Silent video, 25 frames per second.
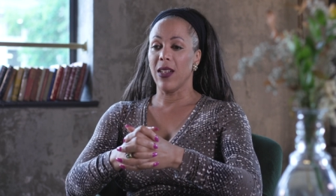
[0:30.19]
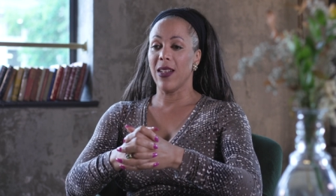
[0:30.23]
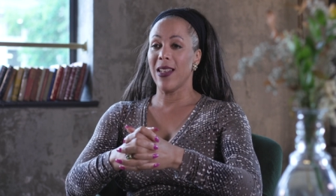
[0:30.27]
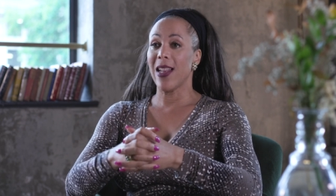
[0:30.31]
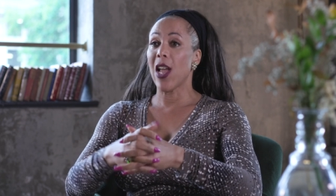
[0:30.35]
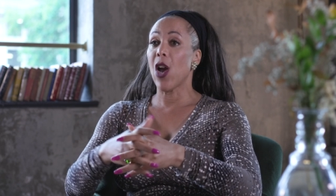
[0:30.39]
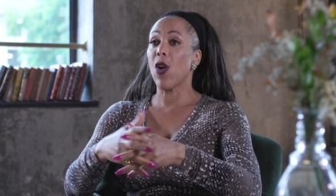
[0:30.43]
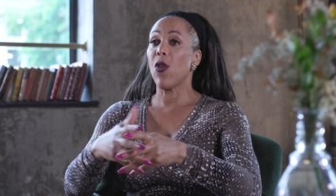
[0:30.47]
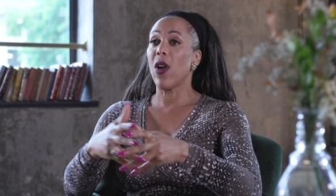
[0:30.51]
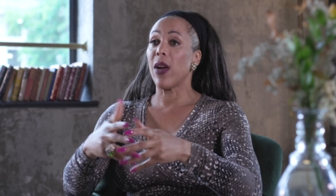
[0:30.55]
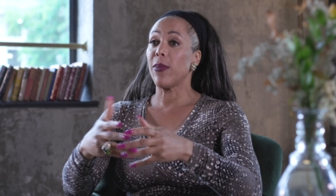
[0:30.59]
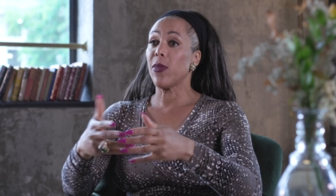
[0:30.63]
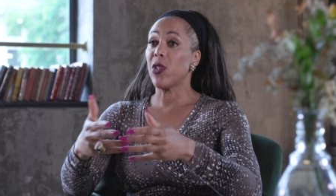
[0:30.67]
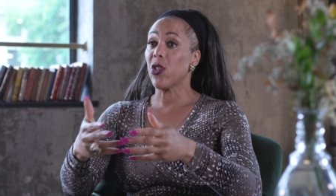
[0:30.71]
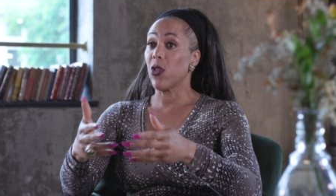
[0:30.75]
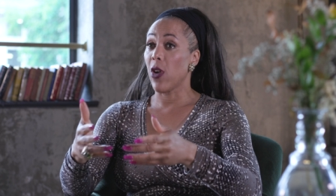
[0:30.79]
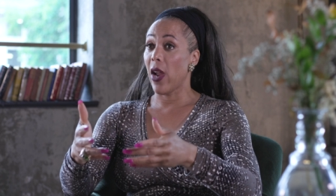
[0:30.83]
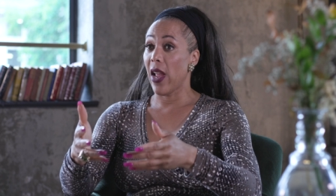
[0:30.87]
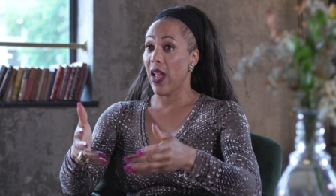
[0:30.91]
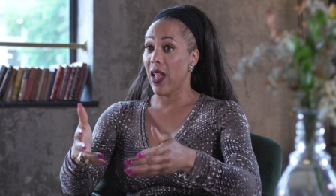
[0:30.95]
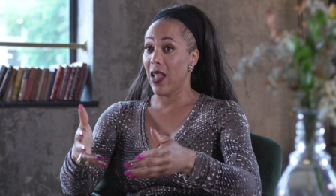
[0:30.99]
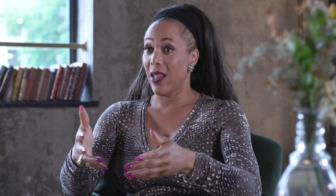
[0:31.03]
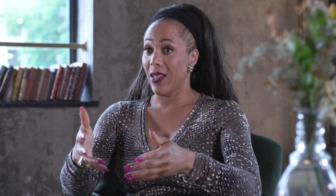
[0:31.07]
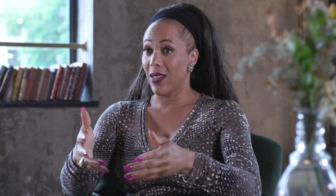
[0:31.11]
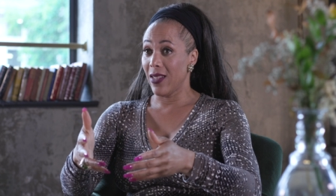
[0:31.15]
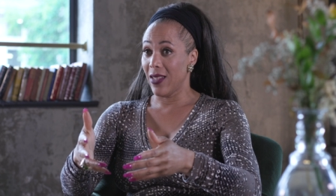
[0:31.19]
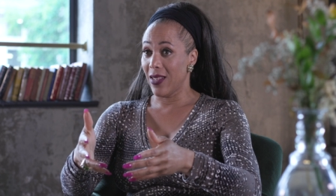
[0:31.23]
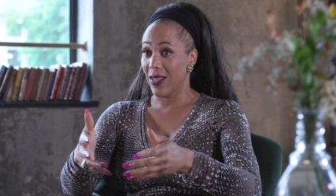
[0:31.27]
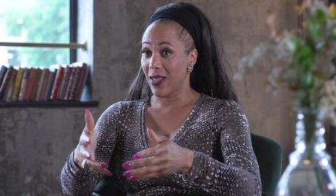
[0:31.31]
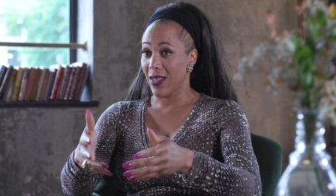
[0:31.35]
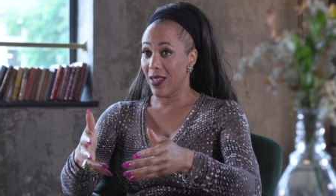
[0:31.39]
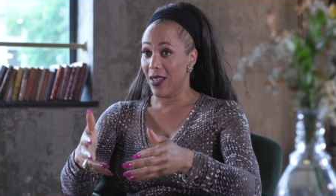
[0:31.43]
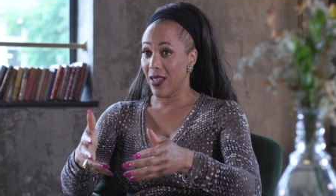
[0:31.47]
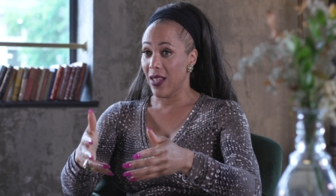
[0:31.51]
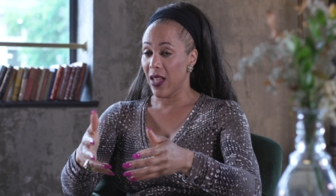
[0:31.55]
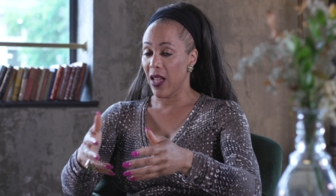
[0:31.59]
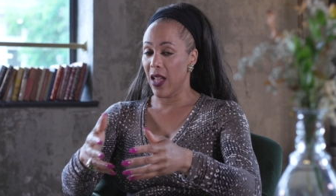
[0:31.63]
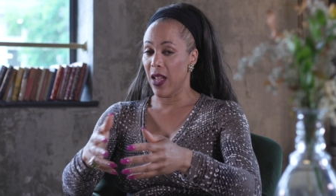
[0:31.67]
know I'm
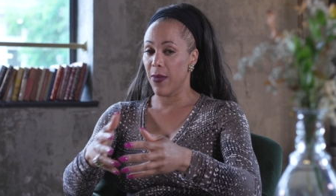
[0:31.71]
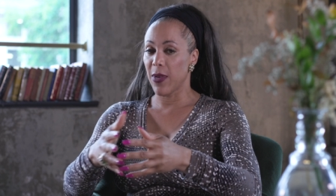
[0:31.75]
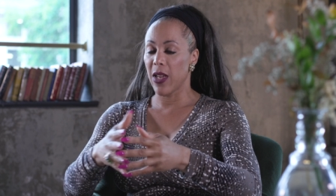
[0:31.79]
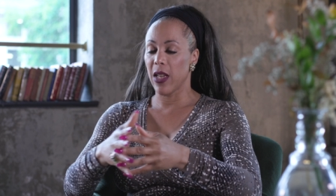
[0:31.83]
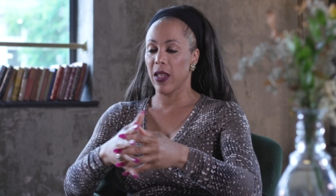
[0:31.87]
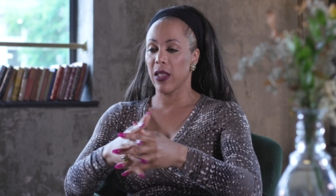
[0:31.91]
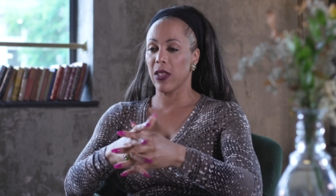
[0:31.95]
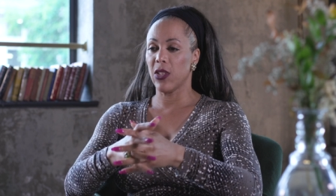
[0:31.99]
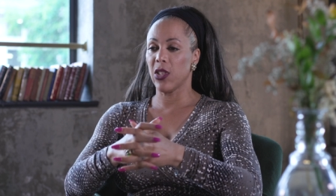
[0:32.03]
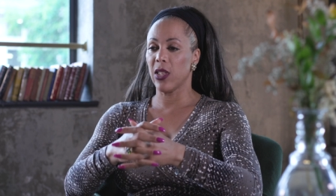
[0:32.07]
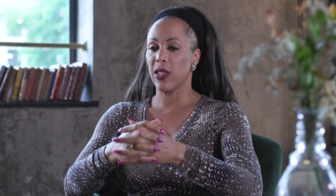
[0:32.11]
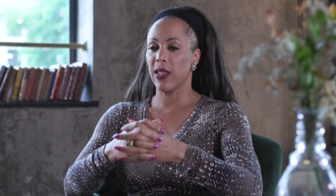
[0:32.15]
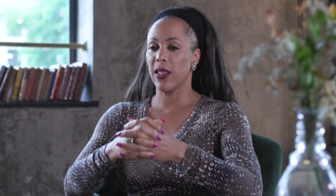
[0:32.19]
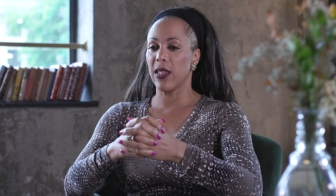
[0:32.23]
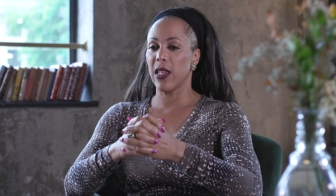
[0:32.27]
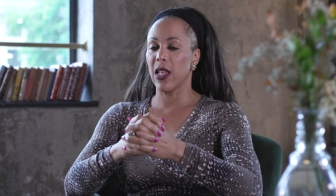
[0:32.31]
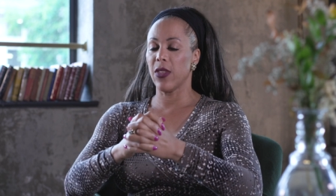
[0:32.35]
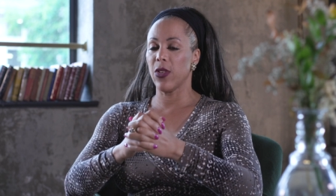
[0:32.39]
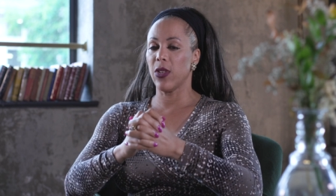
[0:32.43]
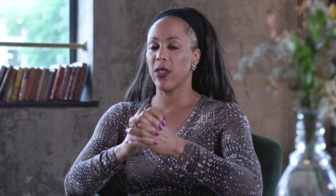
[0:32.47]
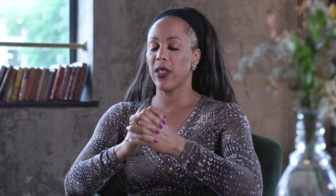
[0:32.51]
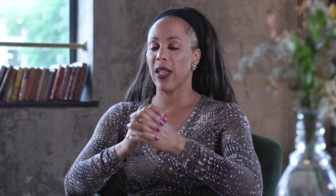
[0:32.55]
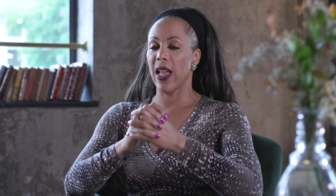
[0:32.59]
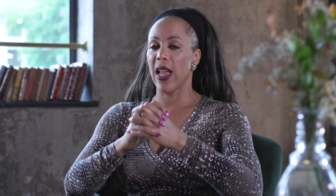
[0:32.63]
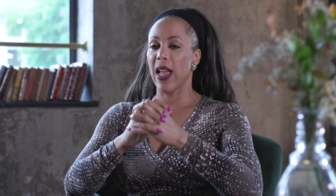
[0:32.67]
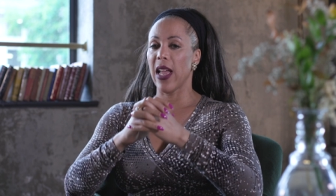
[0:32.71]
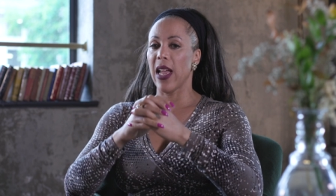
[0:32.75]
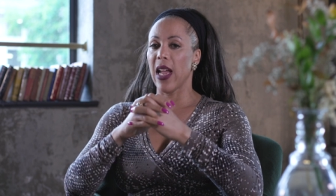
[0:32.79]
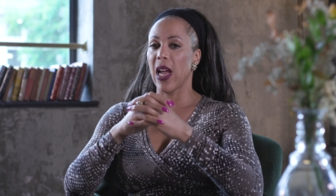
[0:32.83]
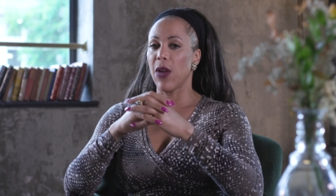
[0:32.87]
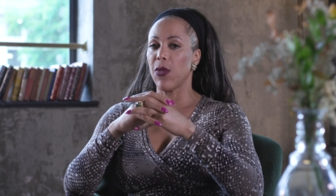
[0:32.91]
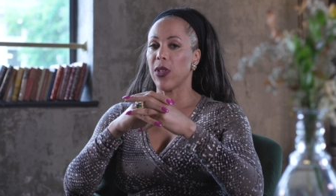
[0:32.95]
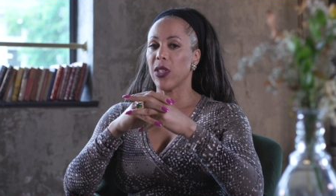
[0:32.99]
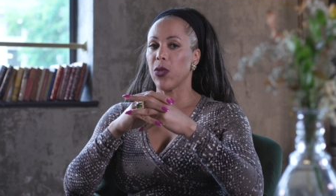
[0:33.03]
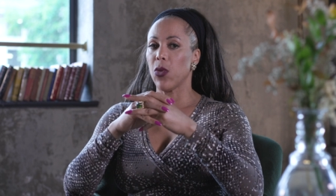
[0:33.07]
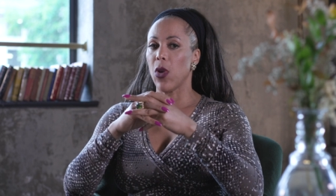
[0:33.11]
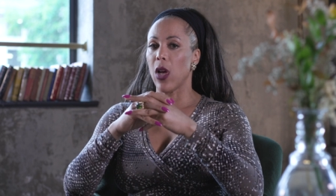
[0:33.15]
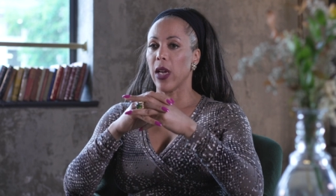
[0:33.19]
trans. I mean, just the other
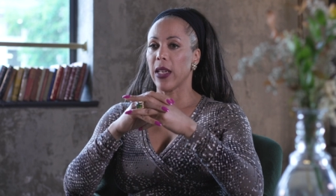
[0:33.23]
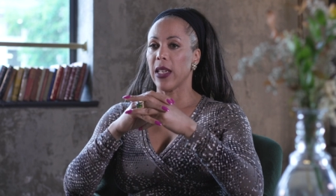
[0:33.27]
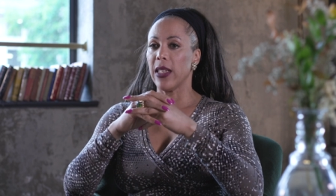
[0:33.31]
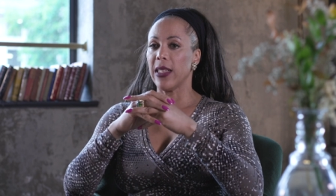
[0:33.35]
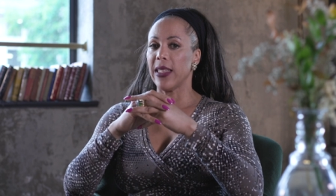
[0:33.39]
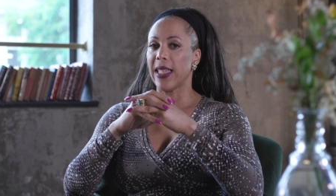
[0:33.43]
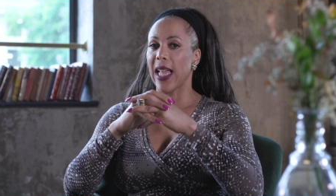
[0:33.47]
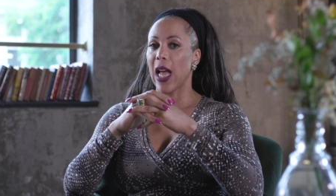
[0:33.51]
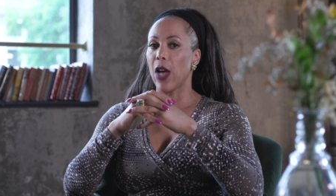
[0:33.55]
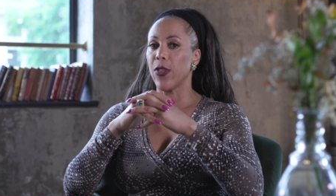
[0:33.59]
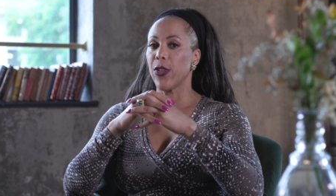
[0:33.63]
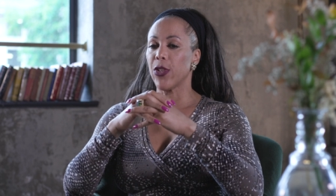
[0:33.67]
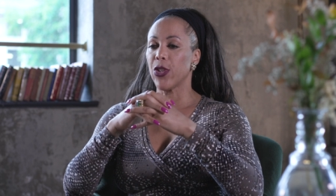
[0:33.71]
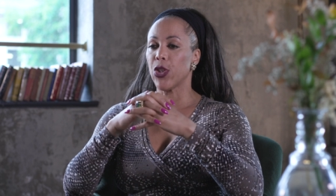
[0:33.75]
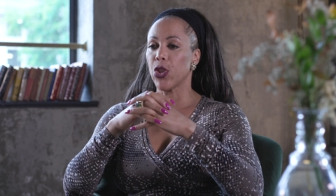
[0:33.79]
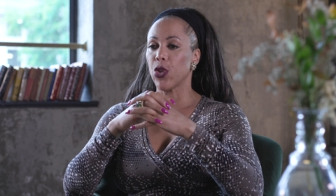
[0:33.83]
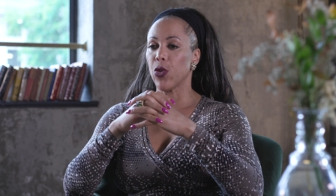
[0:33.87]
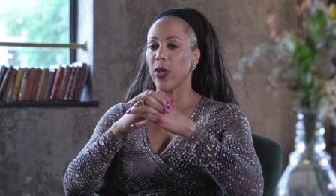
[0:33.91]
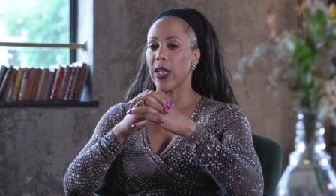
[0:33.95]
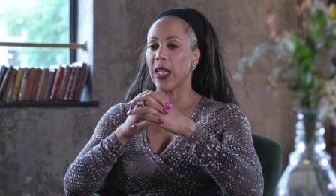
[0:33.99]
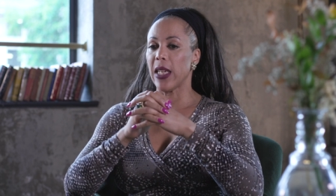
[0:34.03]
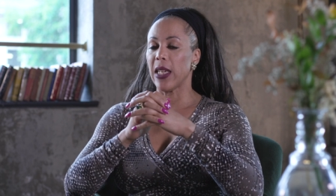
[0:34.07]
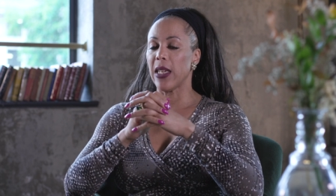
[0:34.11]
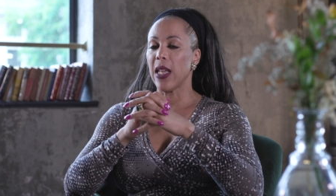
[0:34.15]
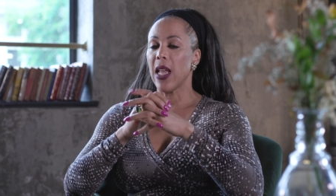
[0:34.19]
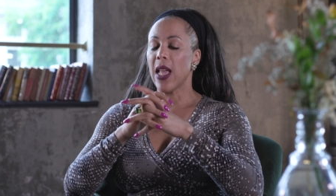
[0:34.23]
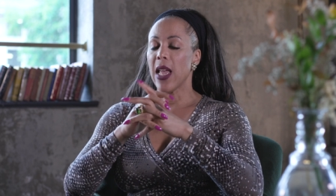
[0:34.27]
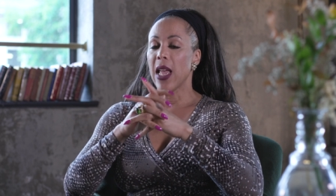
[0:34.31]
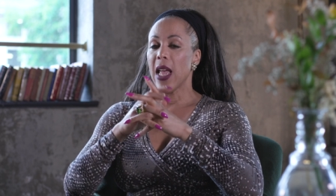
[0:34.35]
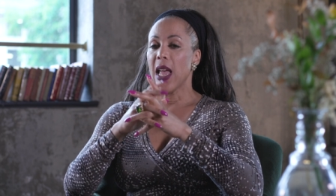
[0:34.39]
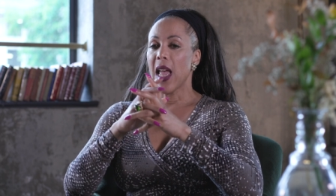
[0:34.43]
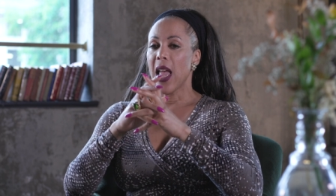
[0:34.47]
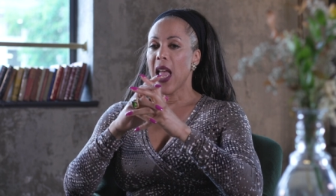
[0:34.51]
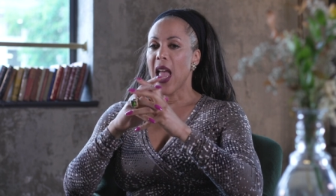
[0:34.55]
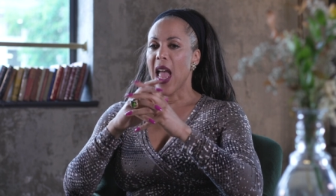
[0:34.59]
day, I was walking down the street